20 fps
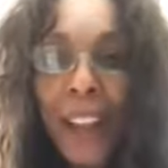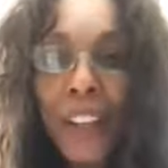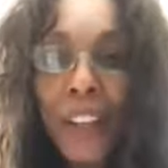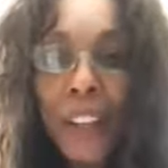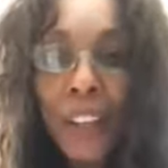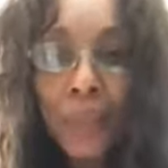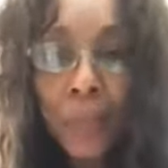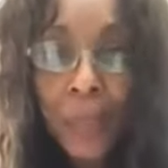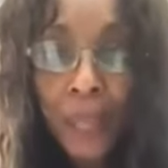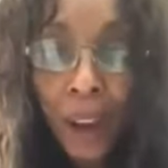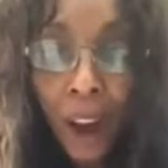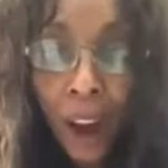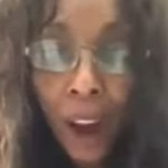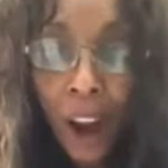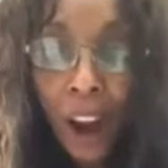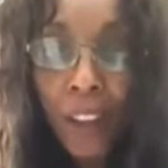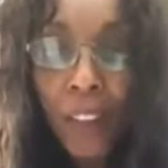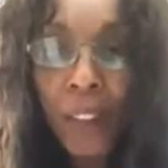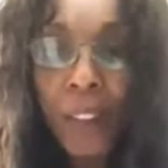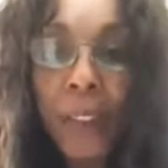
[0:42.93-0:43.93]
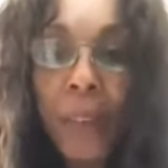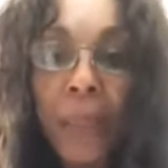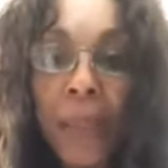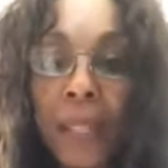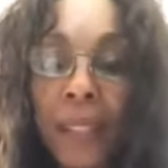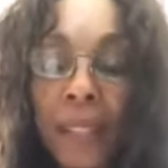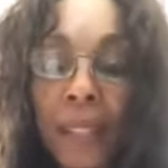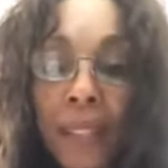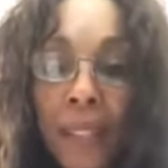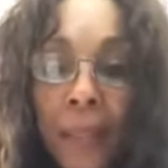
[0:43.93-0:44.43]
I should have been off
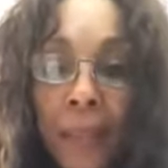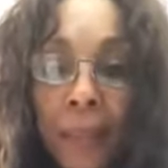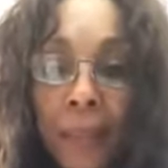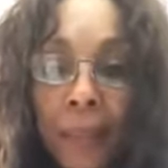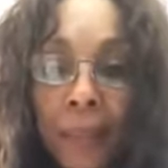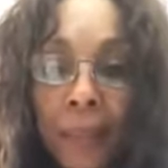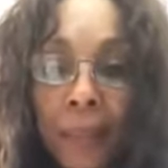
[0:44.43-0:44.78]
limits.